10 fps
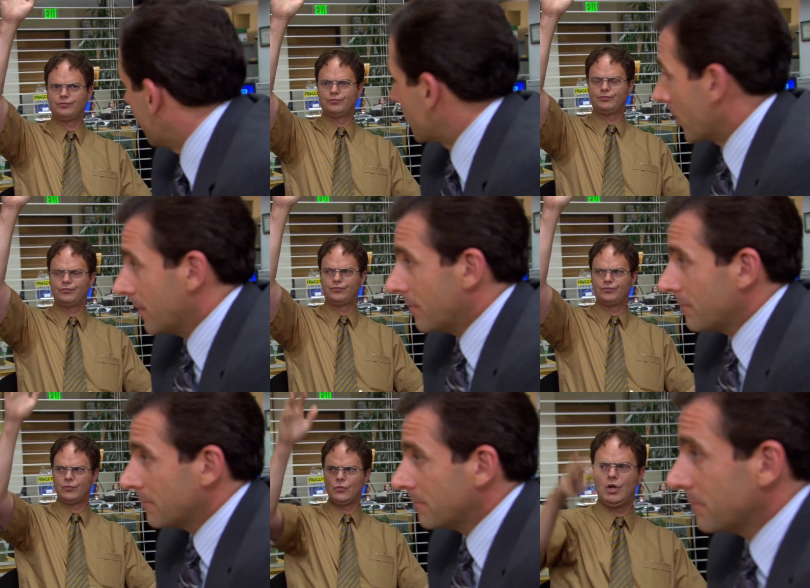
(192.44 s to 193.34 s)
Speaker 1: Yeah, Dwight.
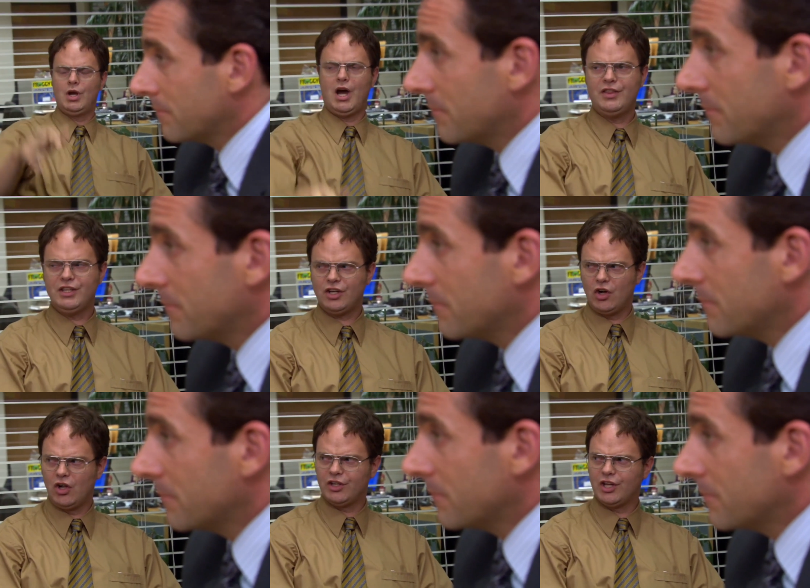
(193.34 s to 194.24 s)
I think
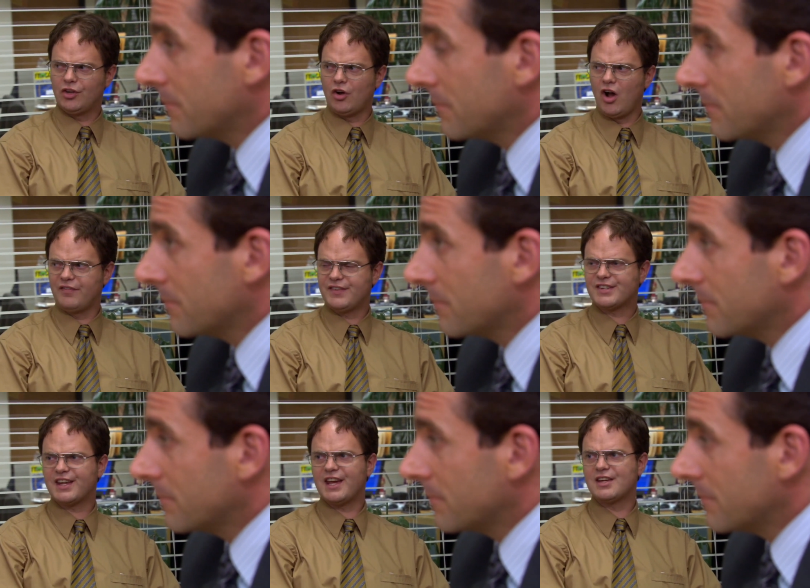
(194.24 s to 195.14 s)
all the other
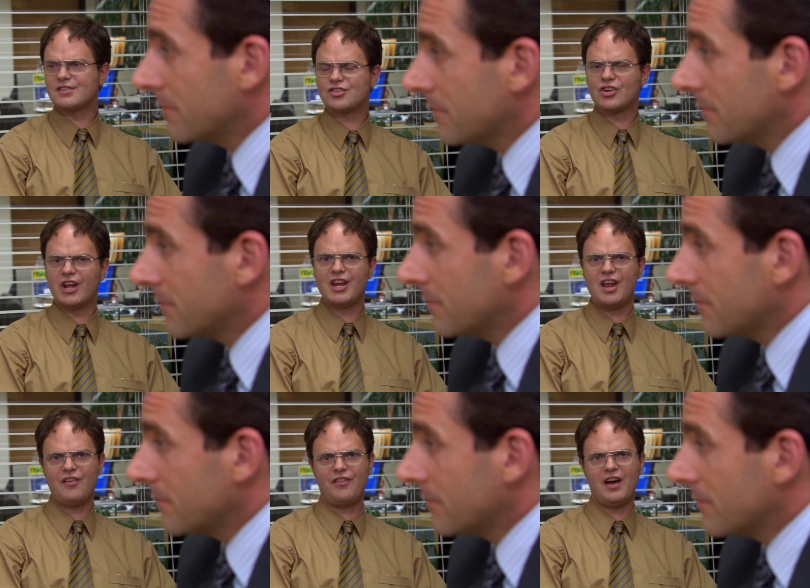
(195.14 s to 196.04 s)
office gays should
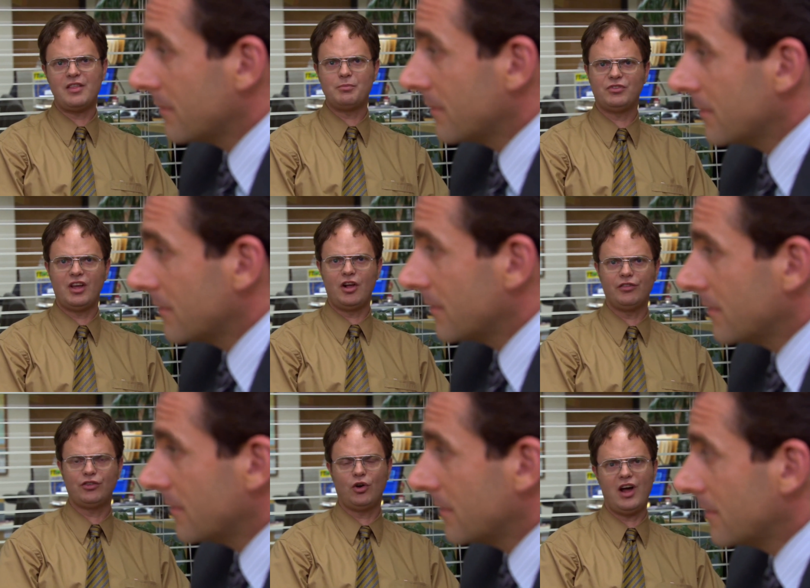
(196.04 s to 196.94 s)
identify
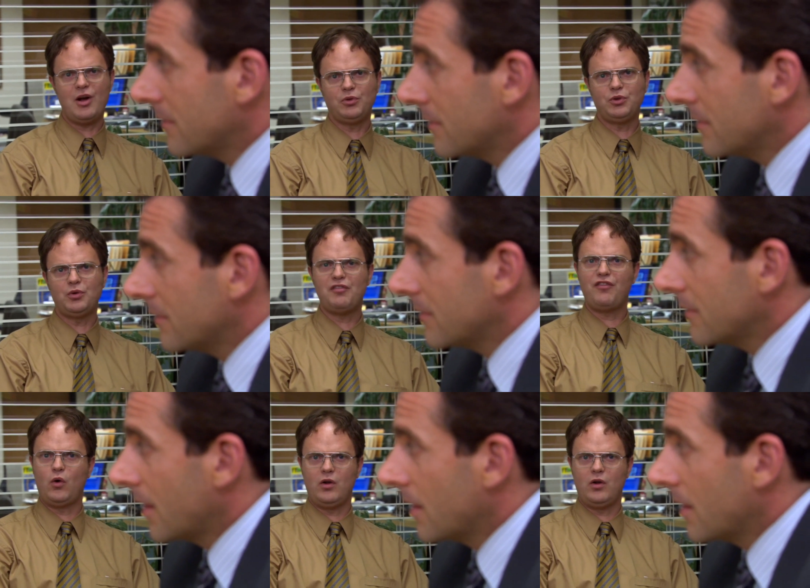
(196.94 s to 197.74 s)
themselves, or I will do it